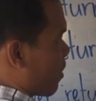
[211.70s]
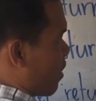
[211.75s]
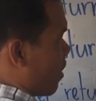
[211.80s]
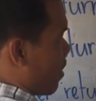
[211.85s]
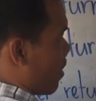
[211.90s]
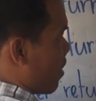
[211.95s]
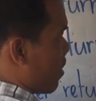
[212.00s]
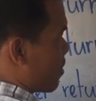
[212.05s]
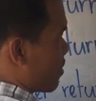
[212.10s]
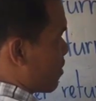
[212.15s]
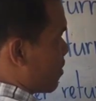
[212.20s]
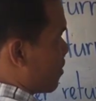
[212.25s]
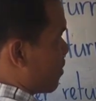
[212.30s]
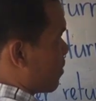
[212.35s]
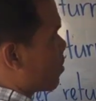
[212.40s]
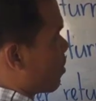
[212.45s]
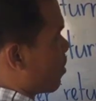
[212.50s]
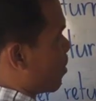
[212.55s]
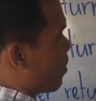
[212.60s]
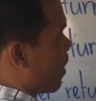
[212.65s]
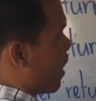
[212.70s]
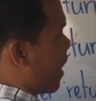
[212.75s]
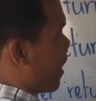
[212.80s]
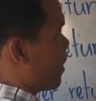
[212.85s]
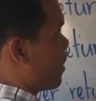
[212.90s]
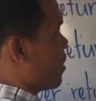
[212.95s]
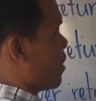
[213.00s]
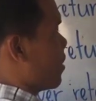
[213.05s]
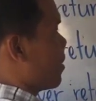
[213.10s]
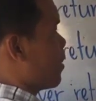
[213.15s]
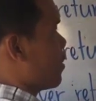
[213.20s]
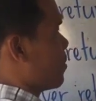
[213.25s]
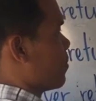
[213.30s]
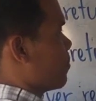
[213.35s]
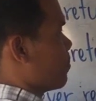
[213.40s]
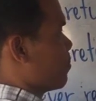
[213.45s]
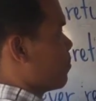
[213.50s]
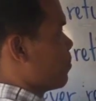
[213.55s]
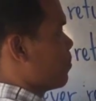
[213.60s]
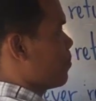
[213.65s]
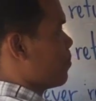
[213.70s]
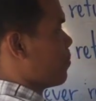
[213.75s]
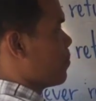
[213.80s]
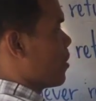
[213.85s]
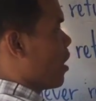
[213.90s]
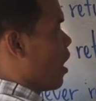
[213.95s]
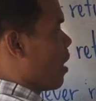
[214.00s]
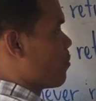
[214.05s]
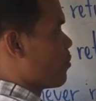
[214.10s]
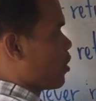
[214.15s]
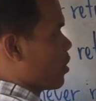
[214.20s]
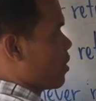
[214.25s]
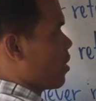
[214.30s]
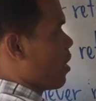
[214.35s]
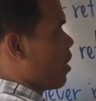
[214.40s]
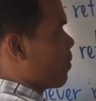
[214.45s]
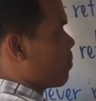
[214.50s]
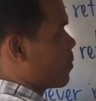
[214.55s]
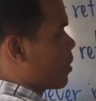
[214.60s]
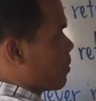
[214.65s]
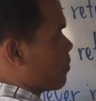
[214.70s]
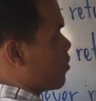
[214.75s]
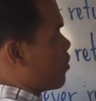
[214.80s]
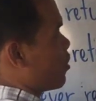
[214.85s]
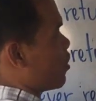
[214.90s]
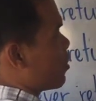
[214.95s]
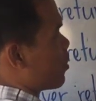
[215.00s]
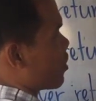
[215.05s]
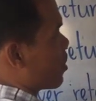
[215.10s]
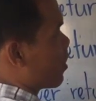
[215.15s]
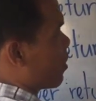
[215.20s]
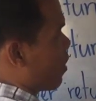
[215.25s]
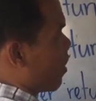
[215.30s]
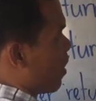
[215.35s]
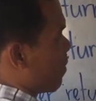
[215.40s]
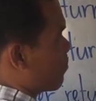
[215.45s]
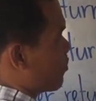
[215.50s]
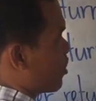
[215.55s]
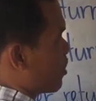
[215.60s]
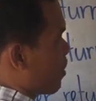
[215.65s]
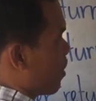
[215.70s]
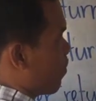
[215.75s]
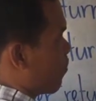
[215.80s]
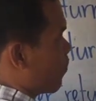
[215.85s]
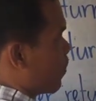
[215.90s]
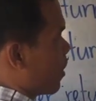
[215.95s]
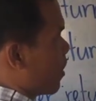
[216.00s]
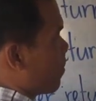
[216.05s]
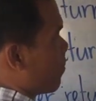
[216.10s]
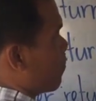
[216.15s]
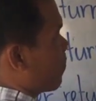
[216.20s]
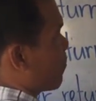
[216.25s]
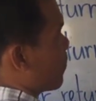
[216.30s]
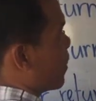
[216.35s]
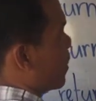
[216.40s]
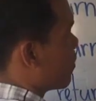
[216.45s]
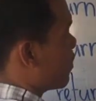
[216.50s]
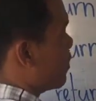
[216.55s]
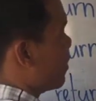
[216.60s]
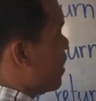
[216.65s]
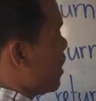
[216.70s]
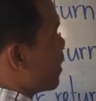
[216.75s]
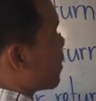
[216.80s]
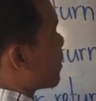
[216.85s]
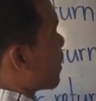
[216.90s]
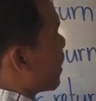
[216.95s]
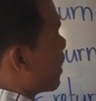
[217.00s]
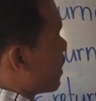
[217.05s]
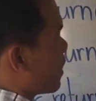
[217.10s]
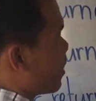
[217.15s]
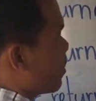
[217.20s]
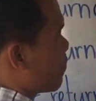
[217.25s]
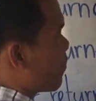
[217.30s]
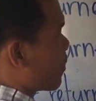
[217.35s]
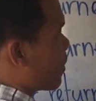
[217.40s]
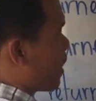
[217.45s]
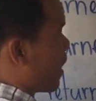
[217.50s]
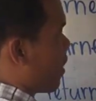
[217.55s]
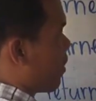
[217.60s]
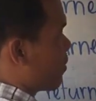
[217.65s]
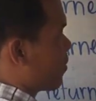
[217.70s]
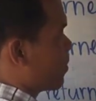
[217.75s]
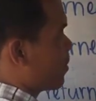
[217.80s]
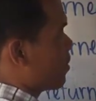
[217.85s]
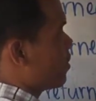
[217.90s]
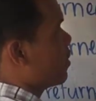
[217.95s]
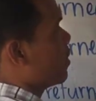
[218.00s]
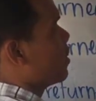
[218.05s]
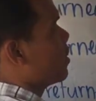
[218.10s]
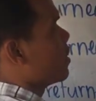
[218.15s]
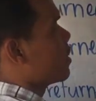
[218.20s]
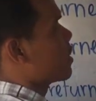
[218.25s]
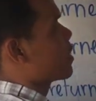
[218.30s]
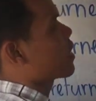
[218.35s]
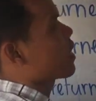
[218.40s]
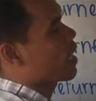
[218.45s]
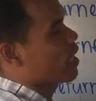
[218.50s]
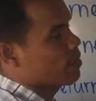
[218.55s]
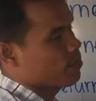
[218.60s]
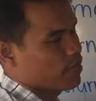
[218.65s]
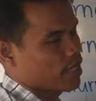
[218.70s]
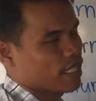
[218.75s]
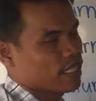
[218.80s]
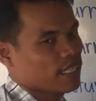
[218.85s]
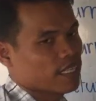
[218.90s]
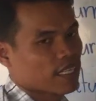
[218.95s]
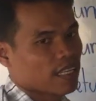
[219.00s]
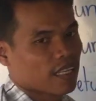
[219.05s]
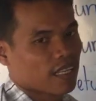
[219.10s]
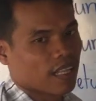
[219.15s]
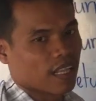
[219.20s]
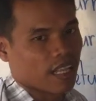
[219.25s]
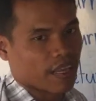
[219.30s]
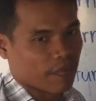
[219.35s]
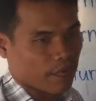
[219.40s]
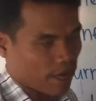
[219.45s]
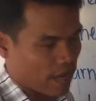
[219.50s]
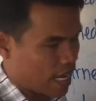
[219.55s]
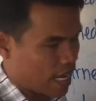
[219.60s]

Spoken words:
clause, or either object of preposition or object of verb, the relative pronoun can be left